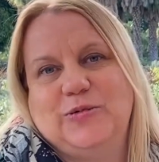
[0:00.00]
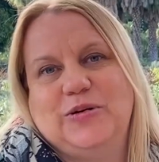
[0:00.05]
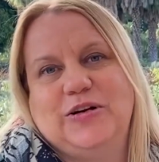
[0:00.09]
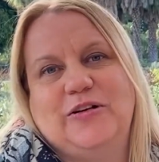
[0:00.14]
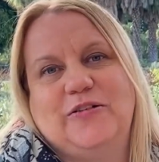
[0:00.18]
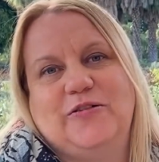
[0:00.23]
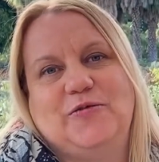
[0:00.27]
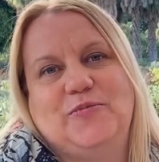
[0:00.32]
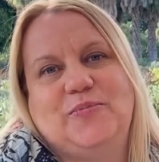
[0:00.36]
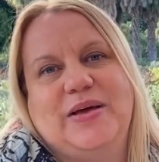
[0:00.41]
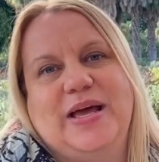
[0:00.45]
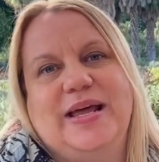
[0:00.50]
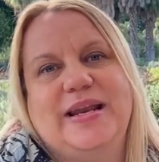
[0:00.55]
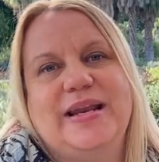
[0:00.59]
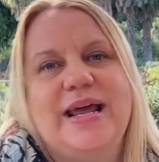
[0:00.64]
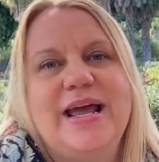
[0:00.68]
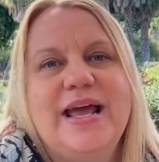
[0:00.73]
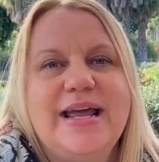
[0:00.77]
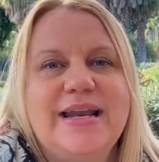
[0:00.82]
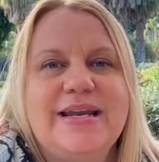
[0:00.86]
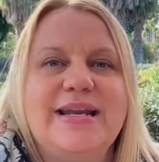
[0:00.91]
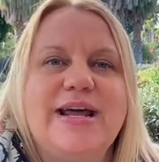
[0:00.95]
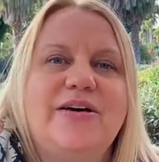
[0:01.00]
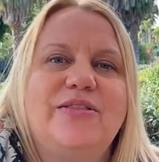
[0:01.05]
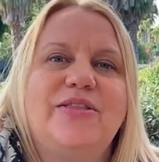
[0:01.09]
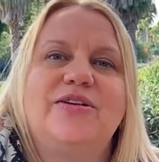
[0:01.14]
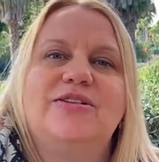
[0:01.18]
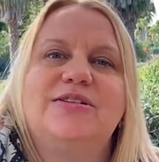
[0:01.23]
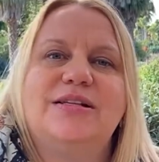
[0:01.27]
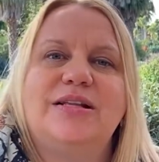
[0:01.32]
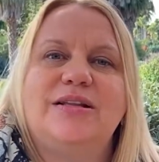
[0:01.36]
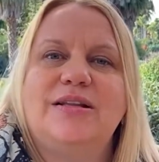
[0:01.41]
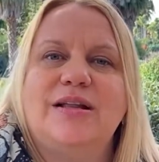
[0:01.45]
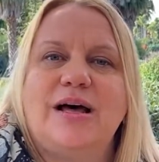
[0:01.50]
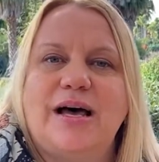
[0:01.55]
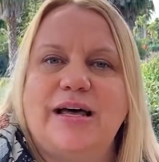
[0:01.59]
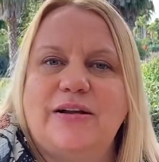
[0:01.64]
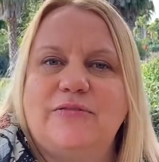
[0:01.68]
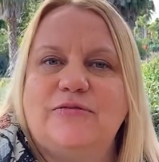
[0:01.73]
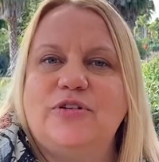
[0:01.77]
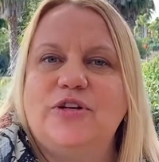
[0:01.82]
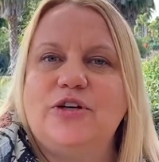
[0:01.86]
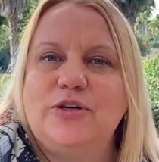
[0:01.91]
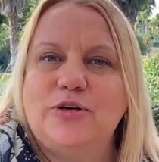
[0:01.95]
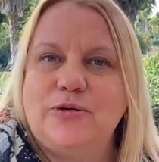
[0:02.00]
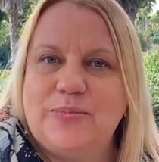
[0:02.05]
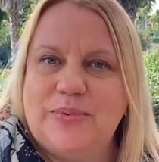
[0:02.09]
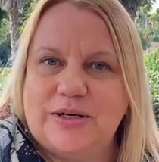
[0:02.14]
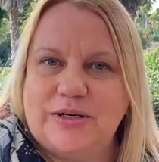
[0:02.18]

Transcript: would have been. Now there's a lot of new